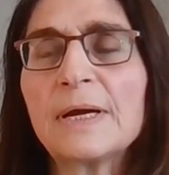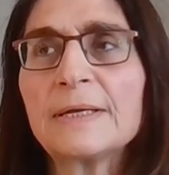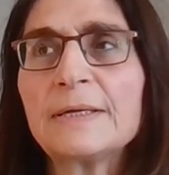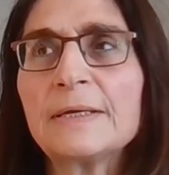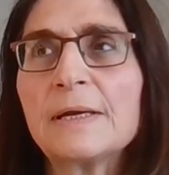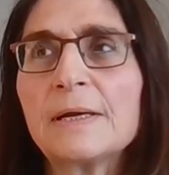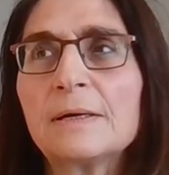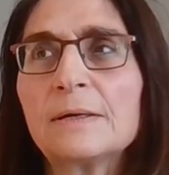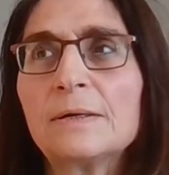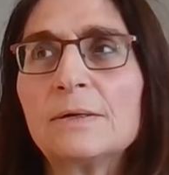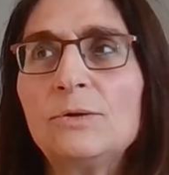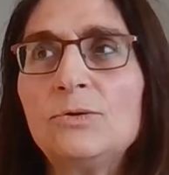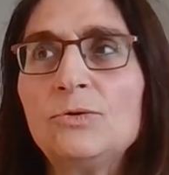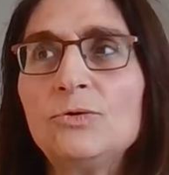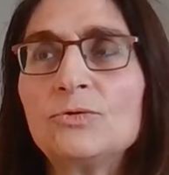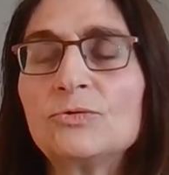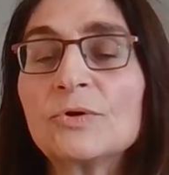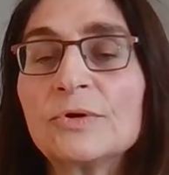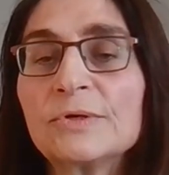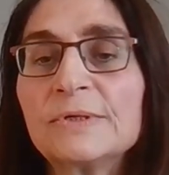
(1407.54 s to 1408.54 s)

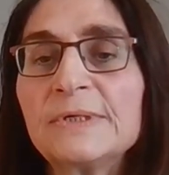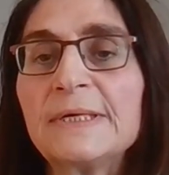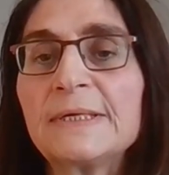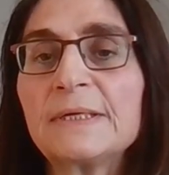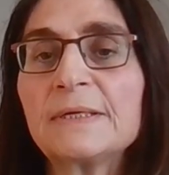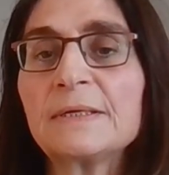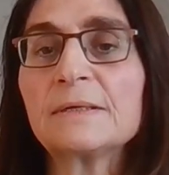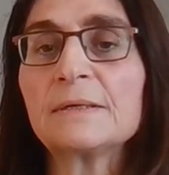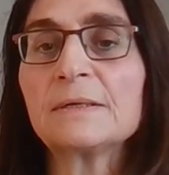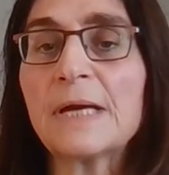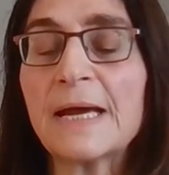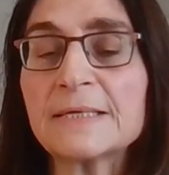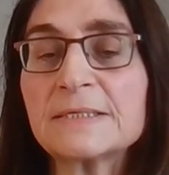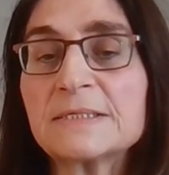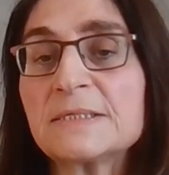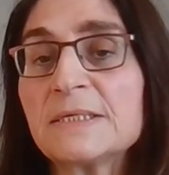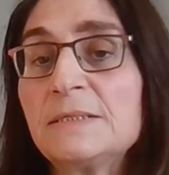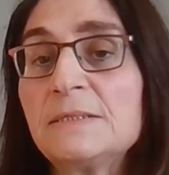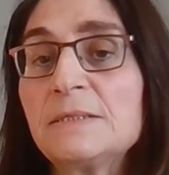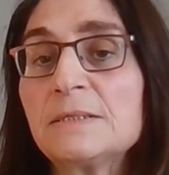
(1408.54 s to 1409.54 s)
hyaluronic
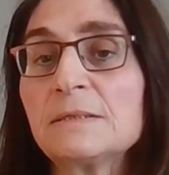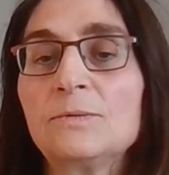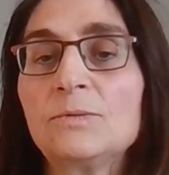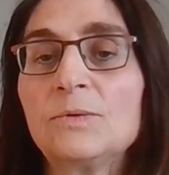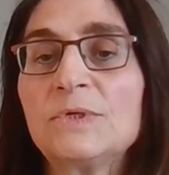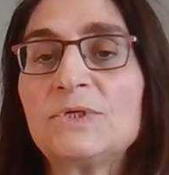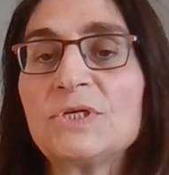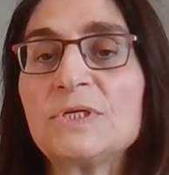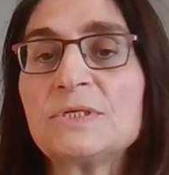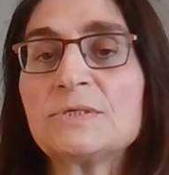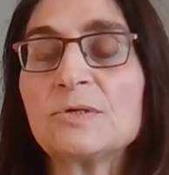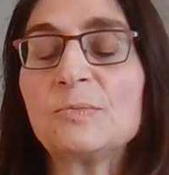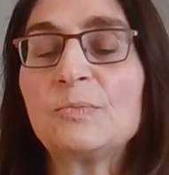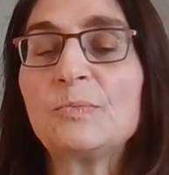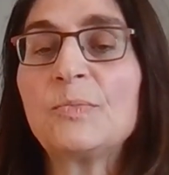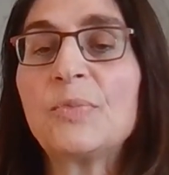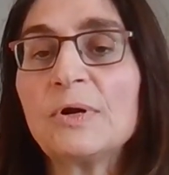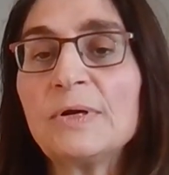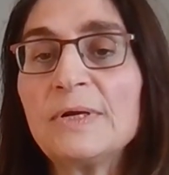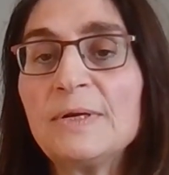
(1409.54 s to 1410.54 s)
acid, which is a
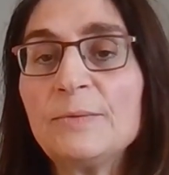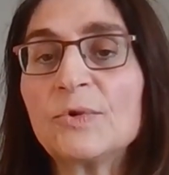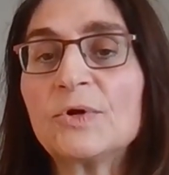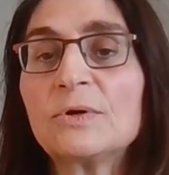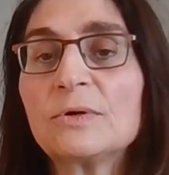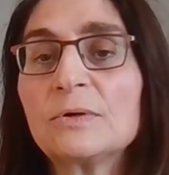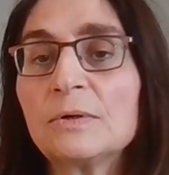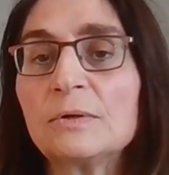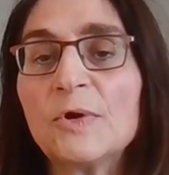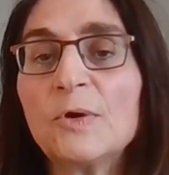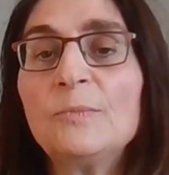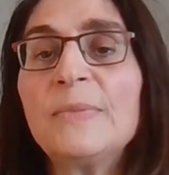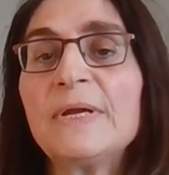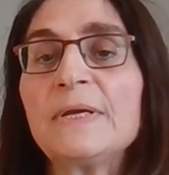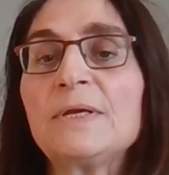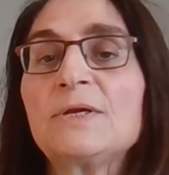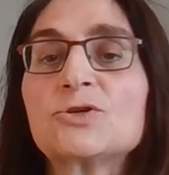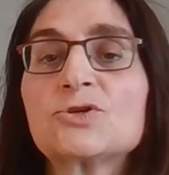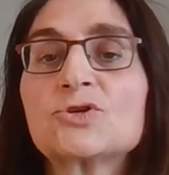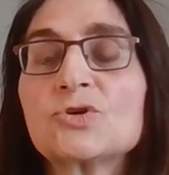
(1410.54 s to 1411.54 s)
polymer, a
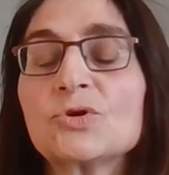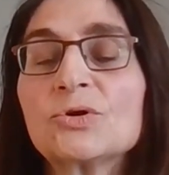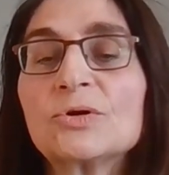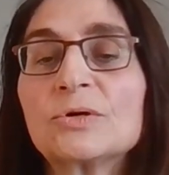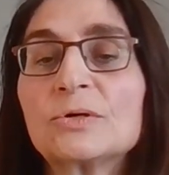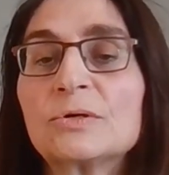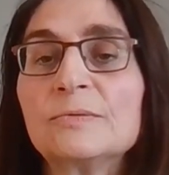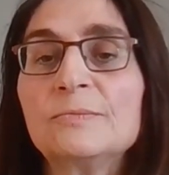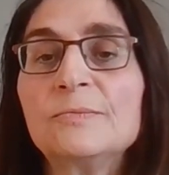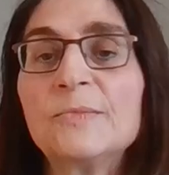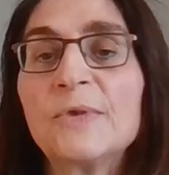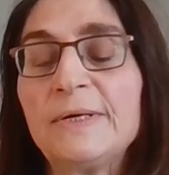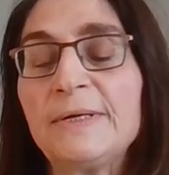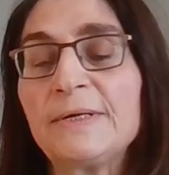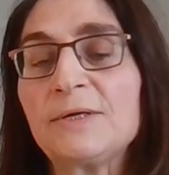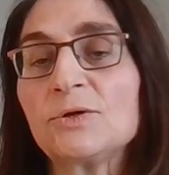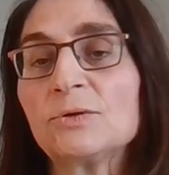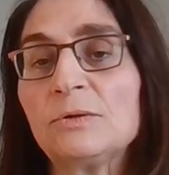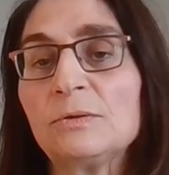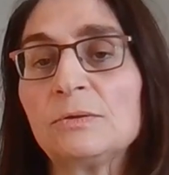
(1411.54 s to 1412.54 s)
big sugar
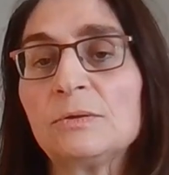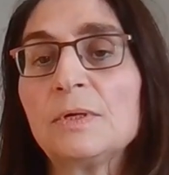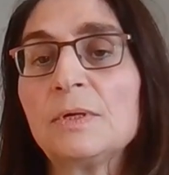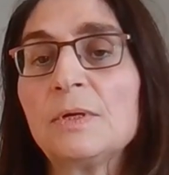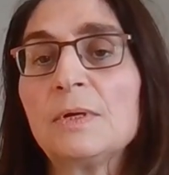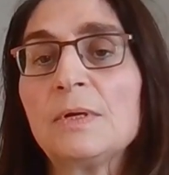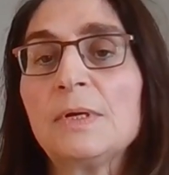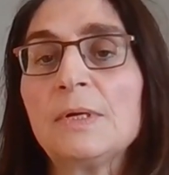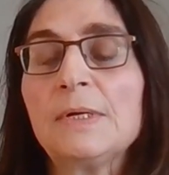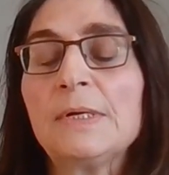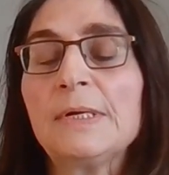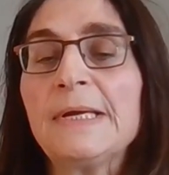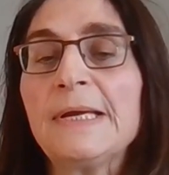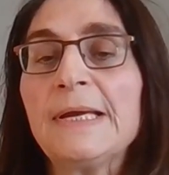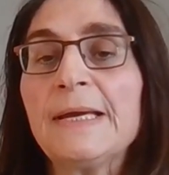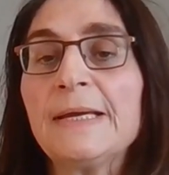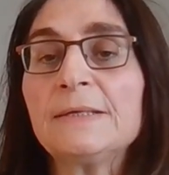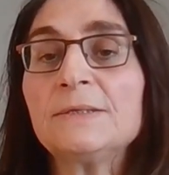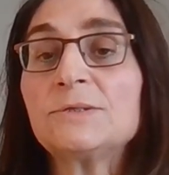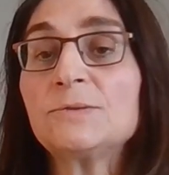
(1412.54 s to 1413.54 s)
molecule,
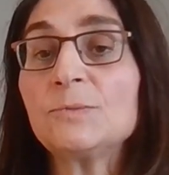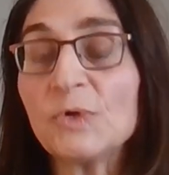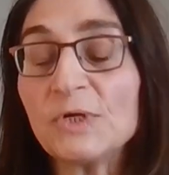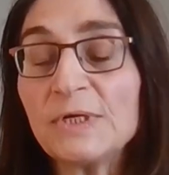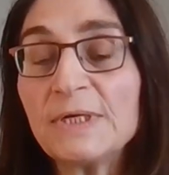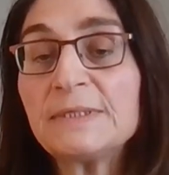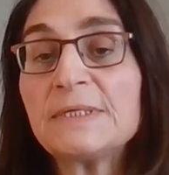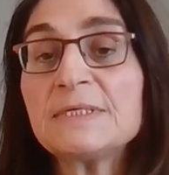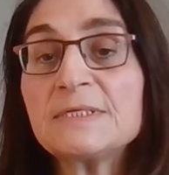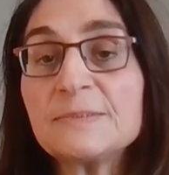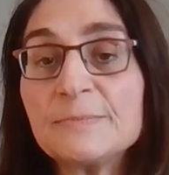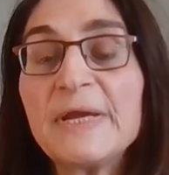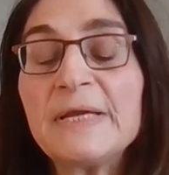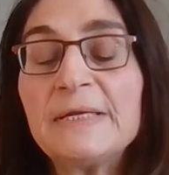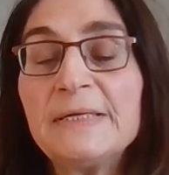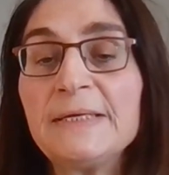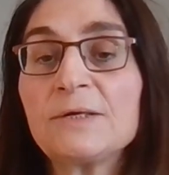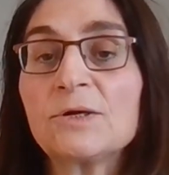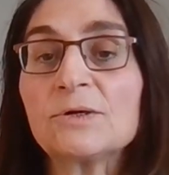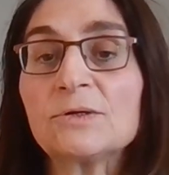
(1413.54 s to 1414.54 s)
but it is
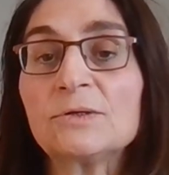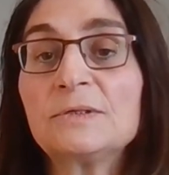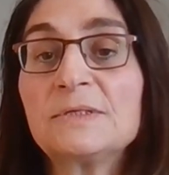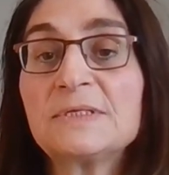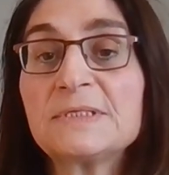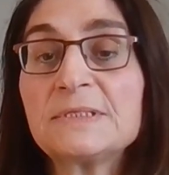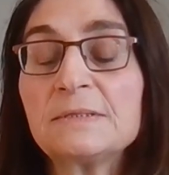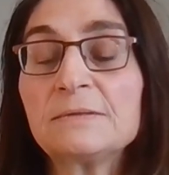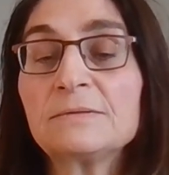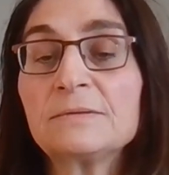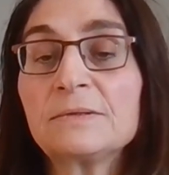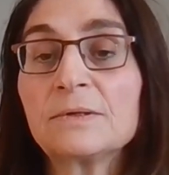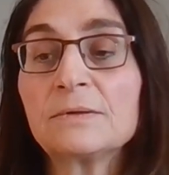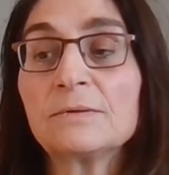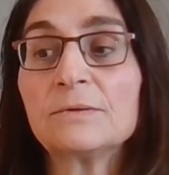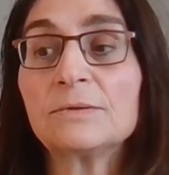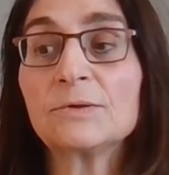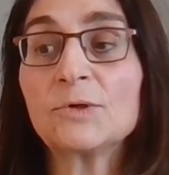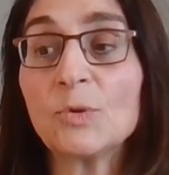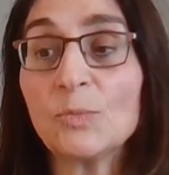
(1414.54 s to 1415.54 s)
mainly
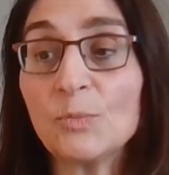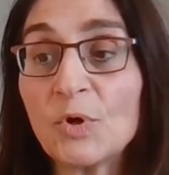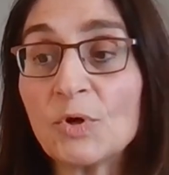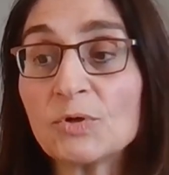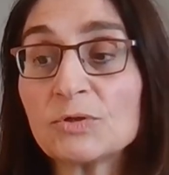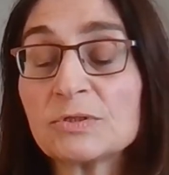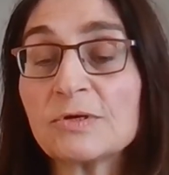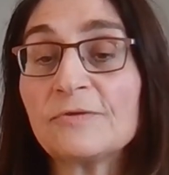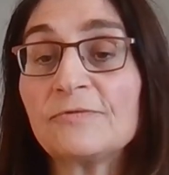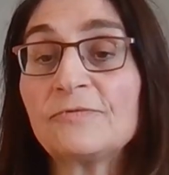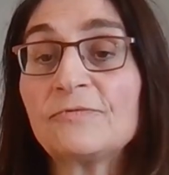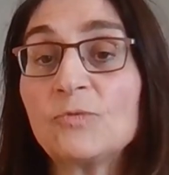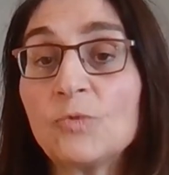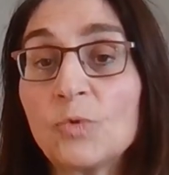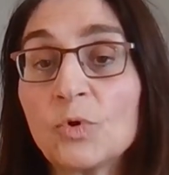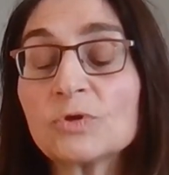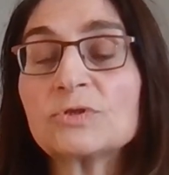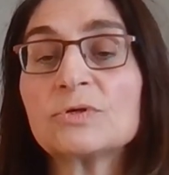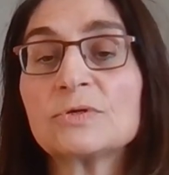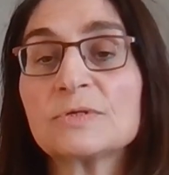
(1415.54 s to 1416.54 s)
composed of
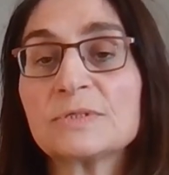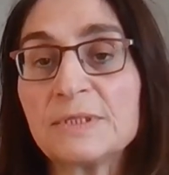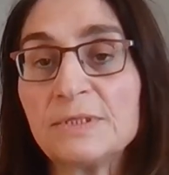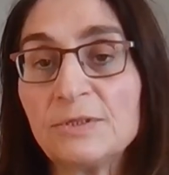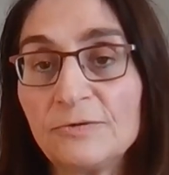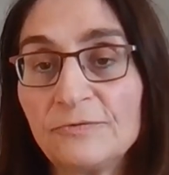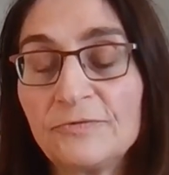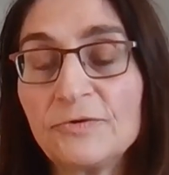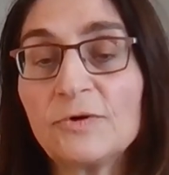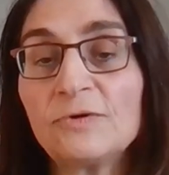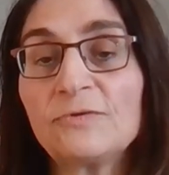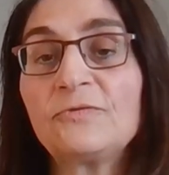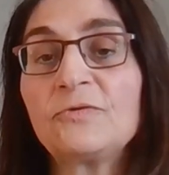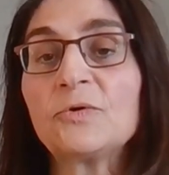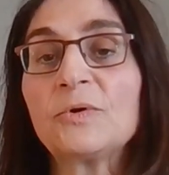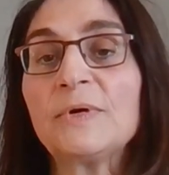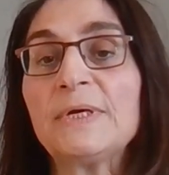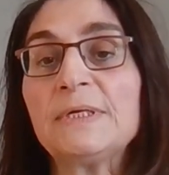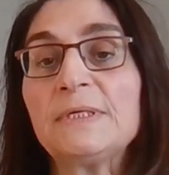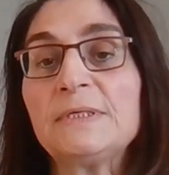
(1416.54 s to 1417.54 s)
water, synovial
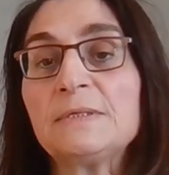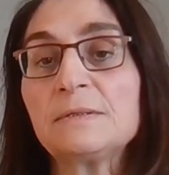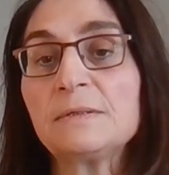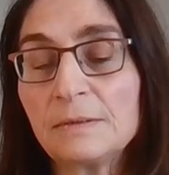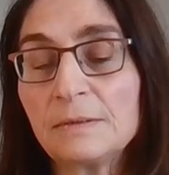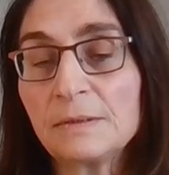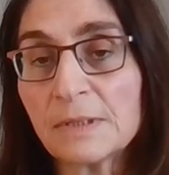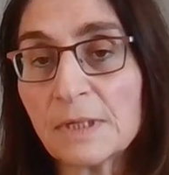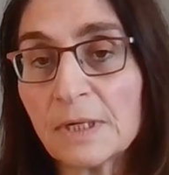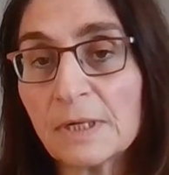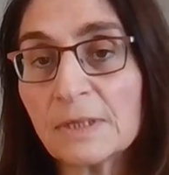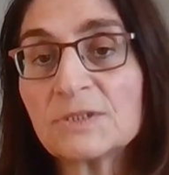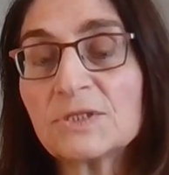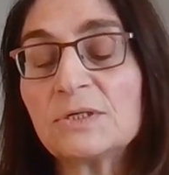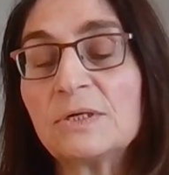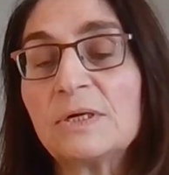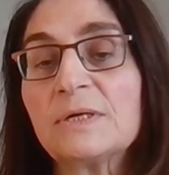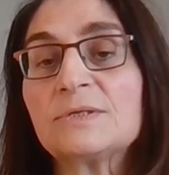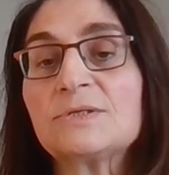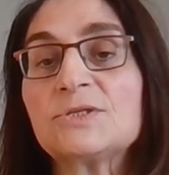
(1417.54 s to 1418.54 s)
fluid,
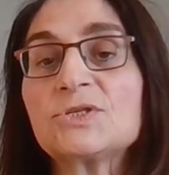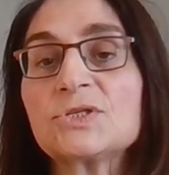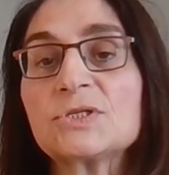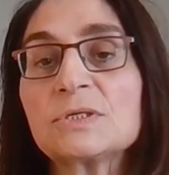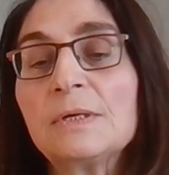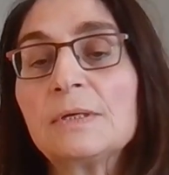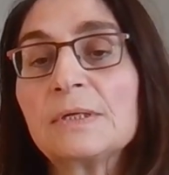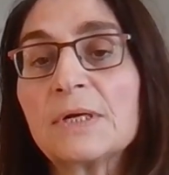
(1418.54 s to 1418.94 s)
cartilage.